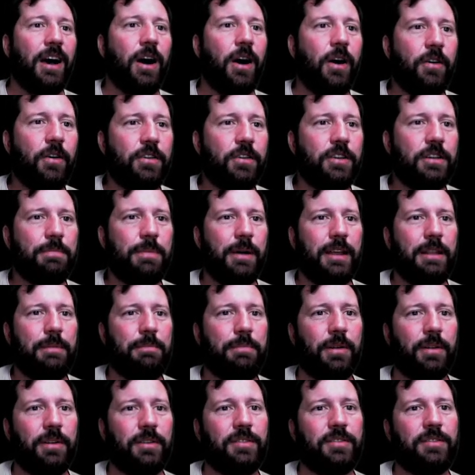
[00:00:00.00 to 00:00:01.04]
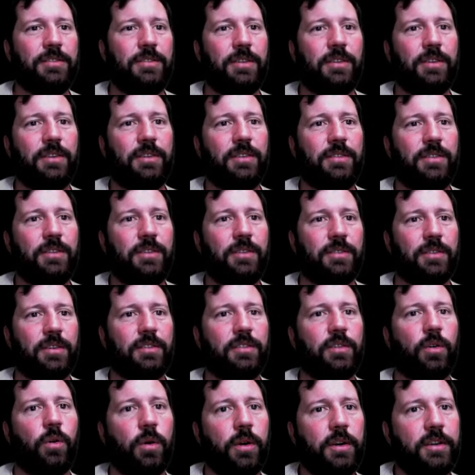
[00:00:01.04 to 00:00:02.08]
Owned by the builders and
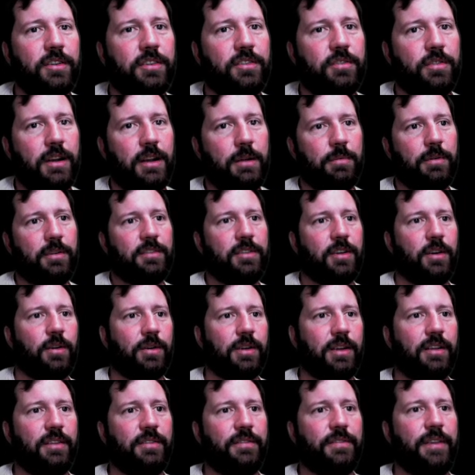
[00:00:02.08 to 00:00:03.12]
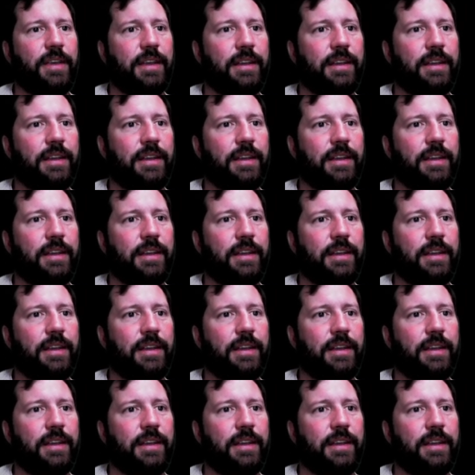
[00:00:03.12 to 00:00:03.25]
users, orchestrated with tokens,